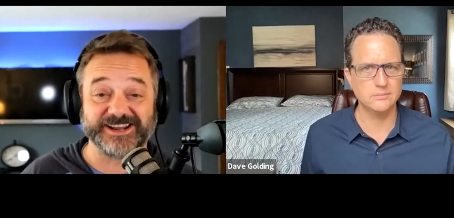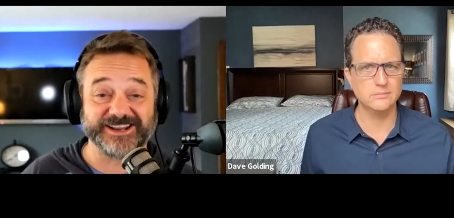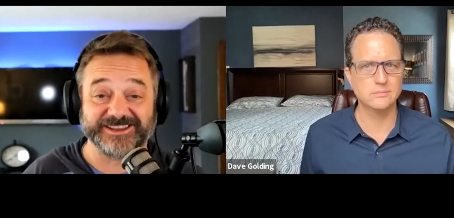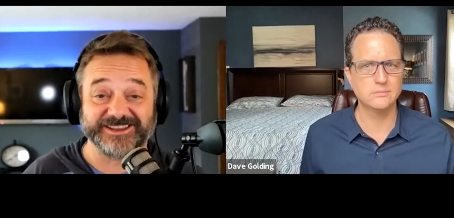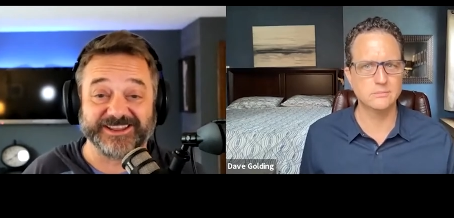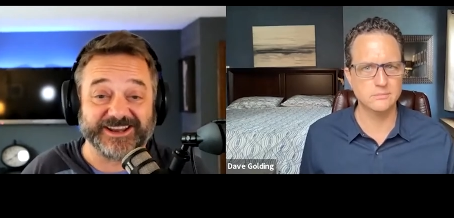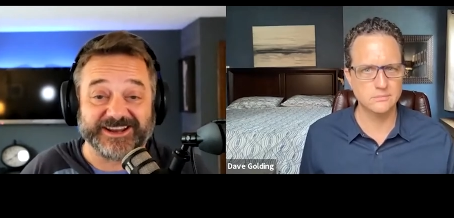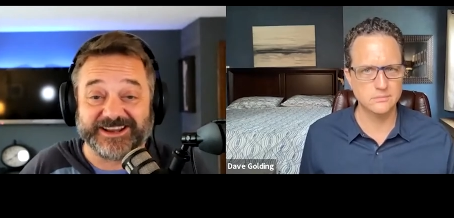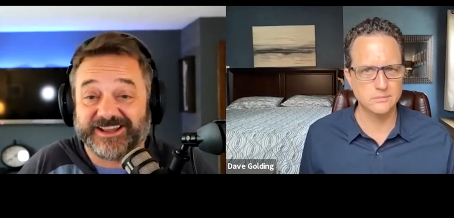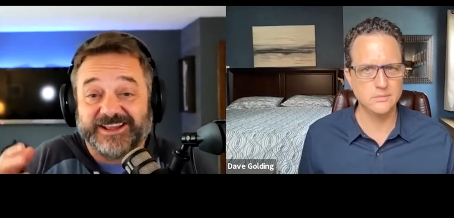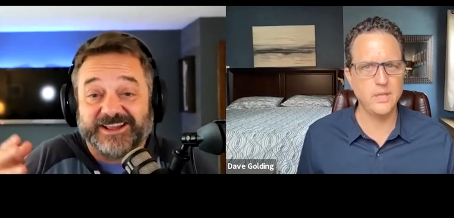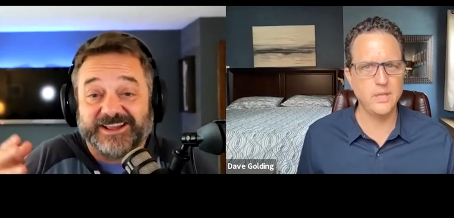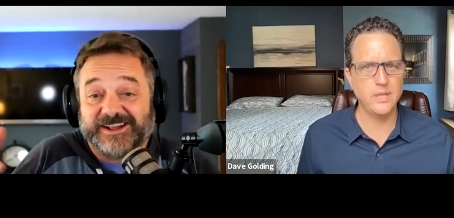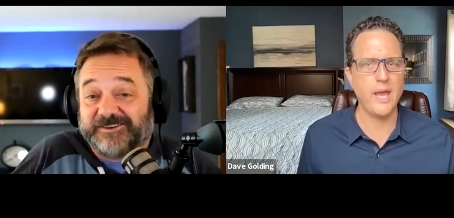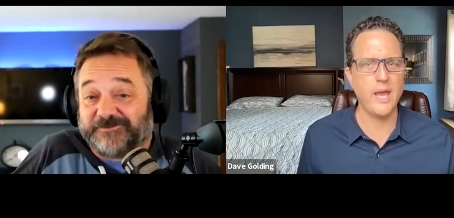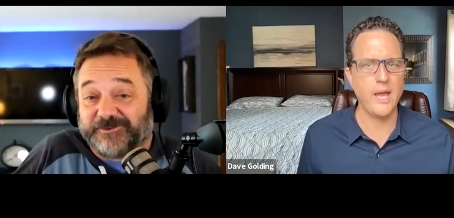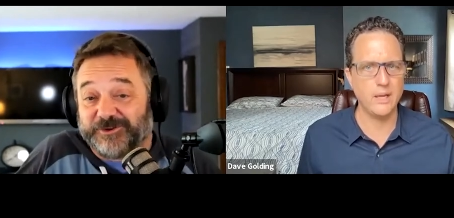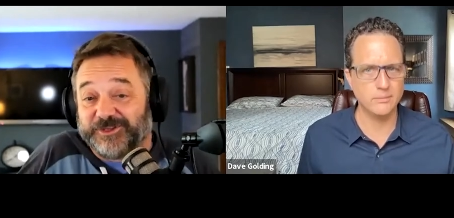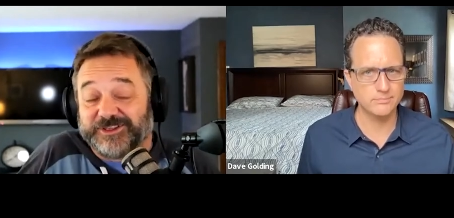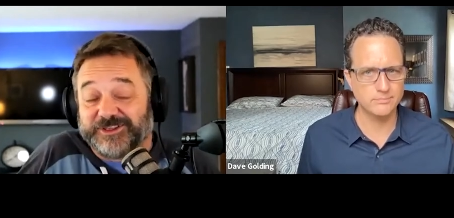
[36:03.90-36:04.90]
Speaker 1: Like for
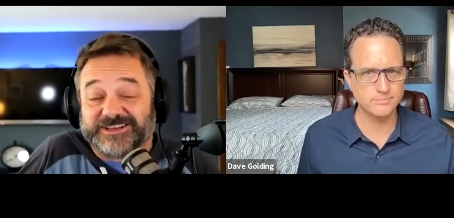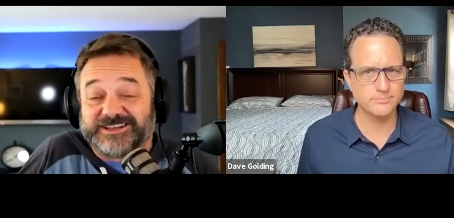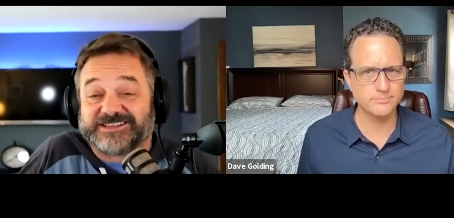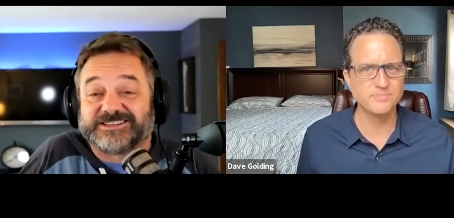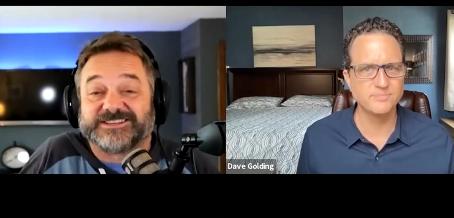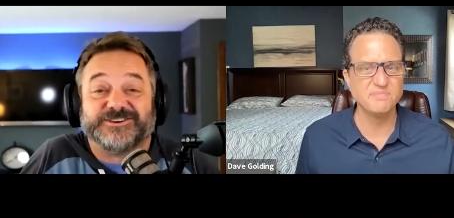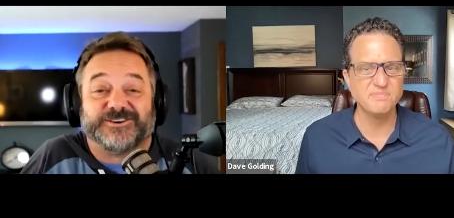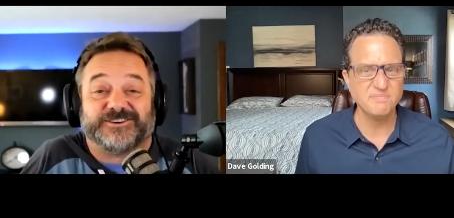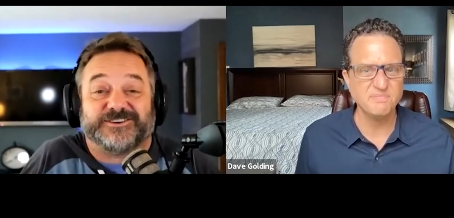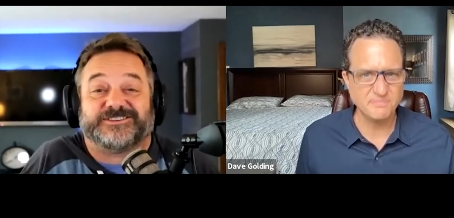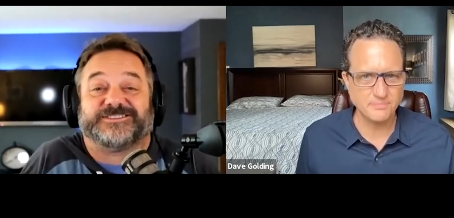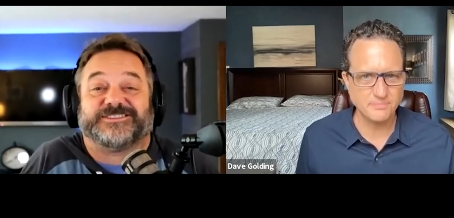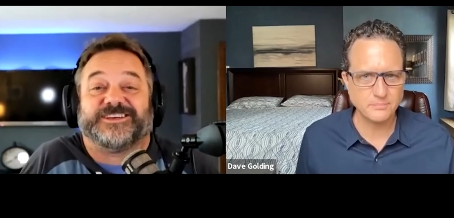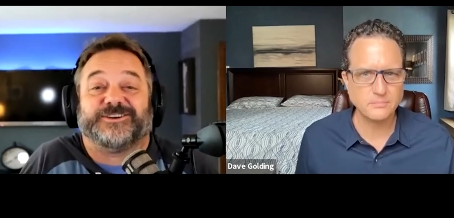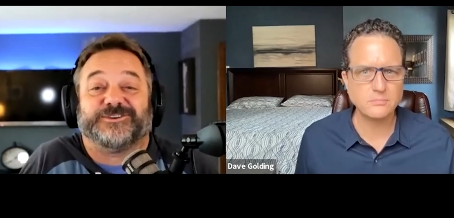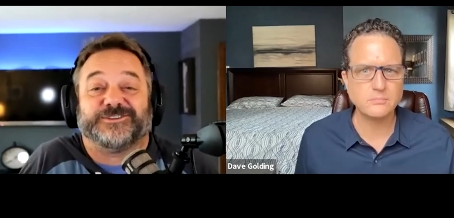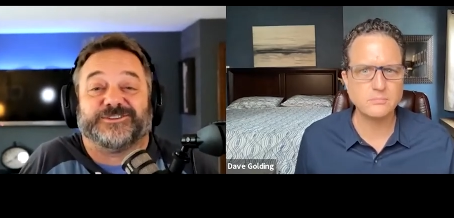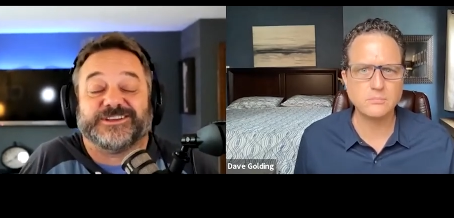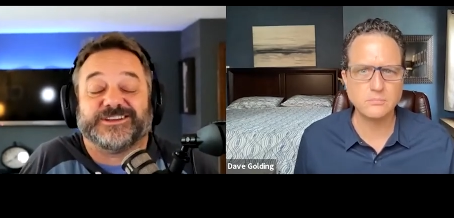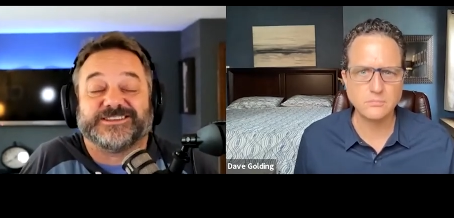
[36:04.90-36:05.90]
yeah. the listeners that are
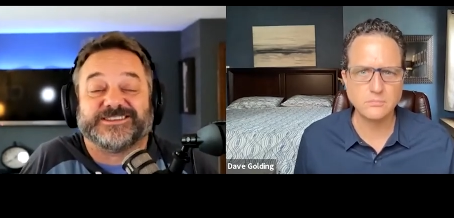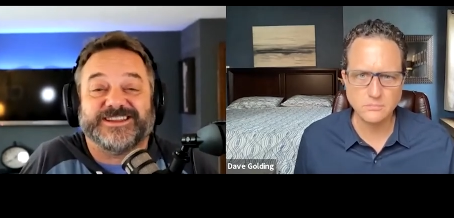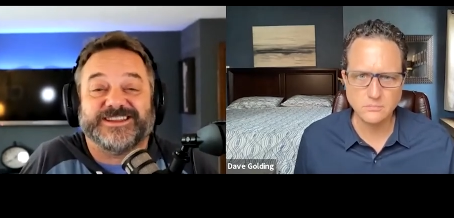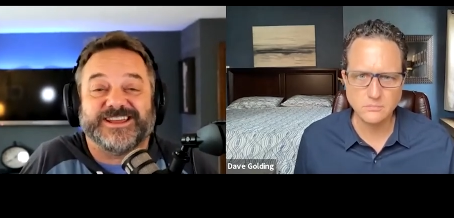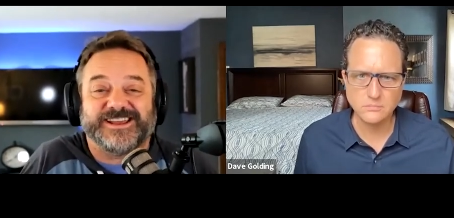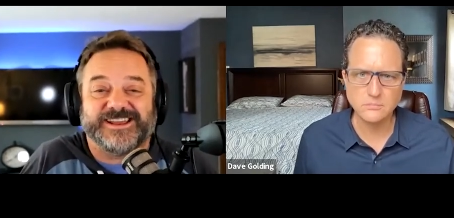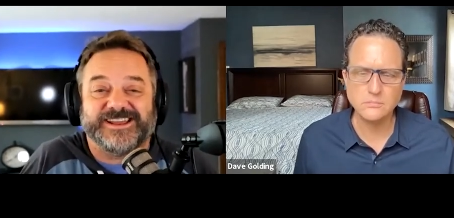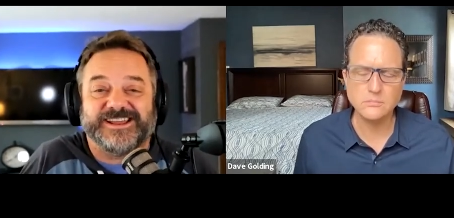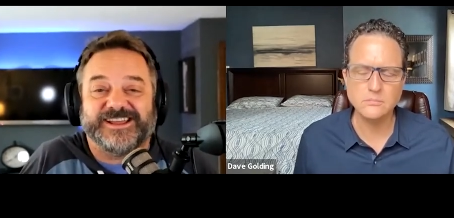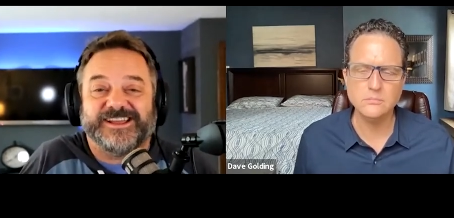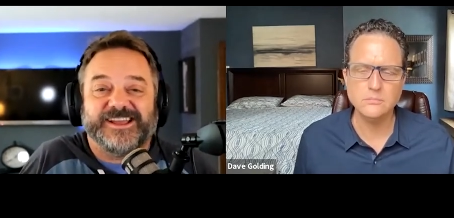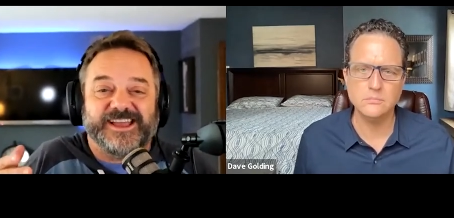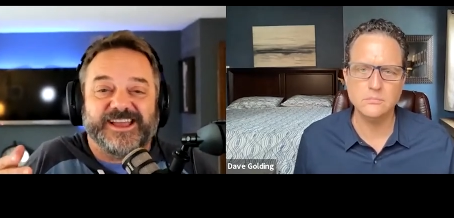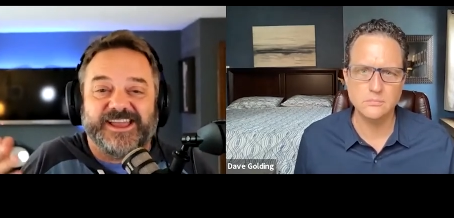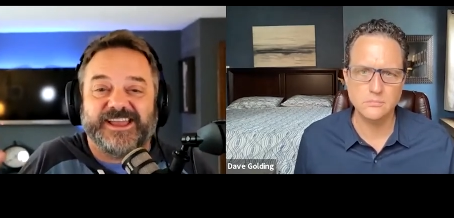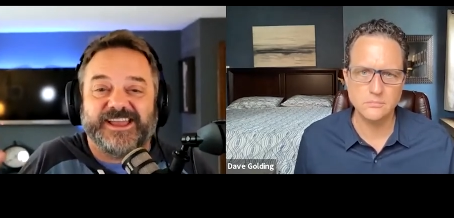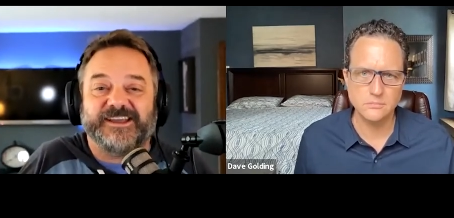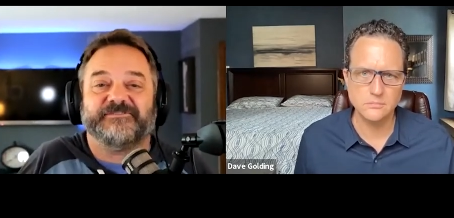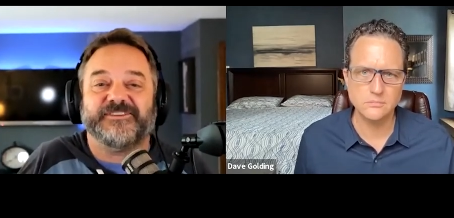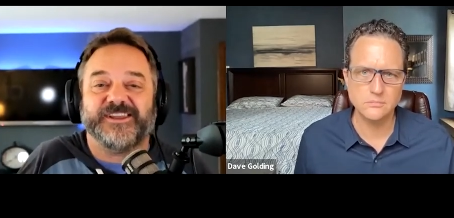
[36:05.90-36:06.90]
listening,
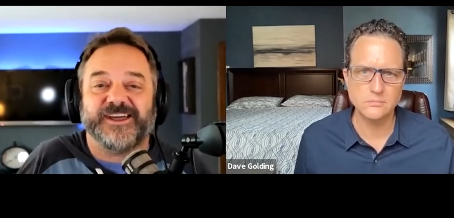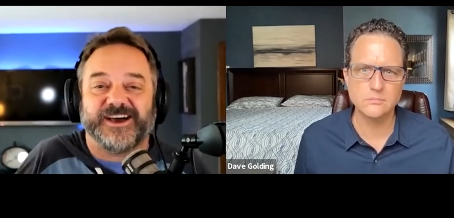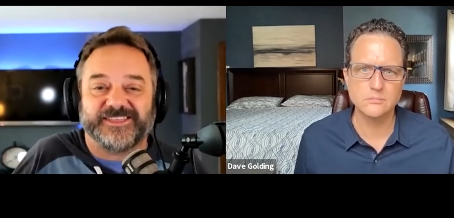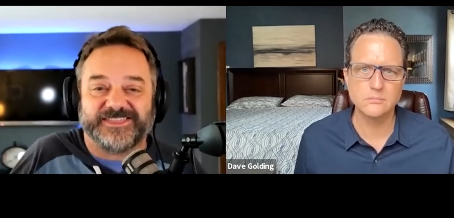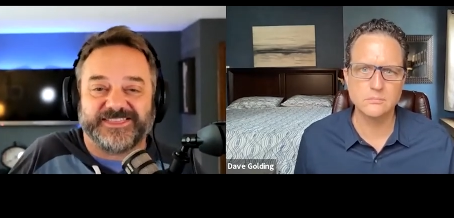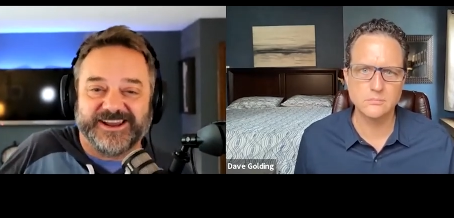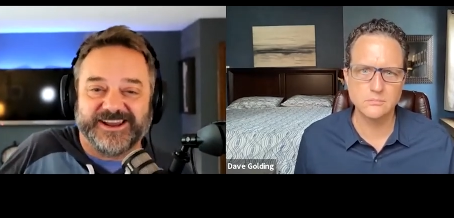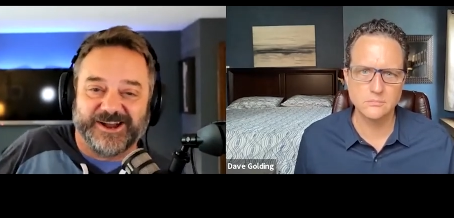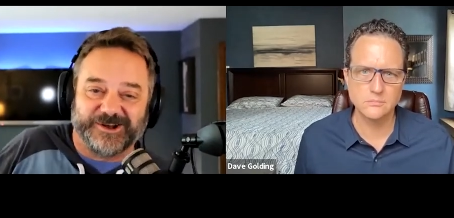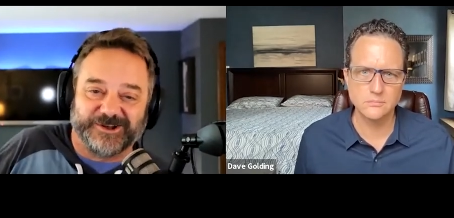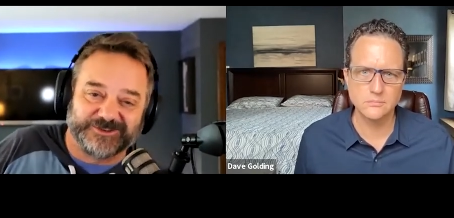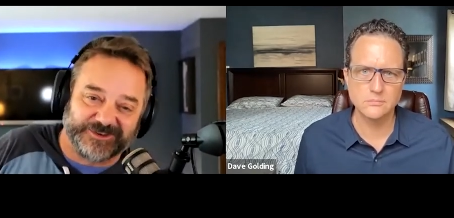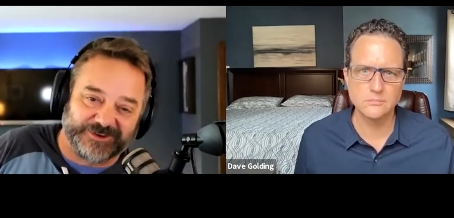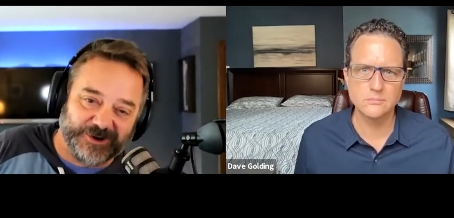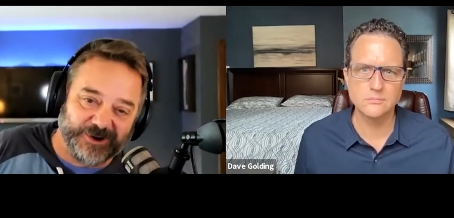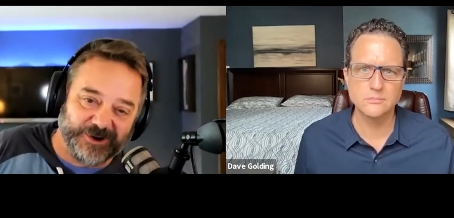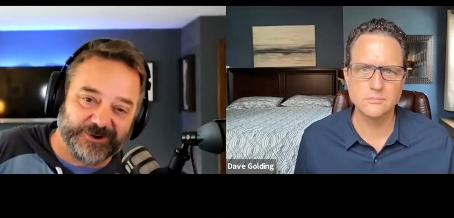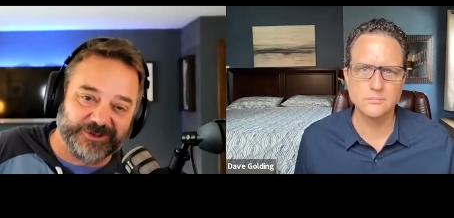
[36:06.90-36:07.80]
if nothing else, go to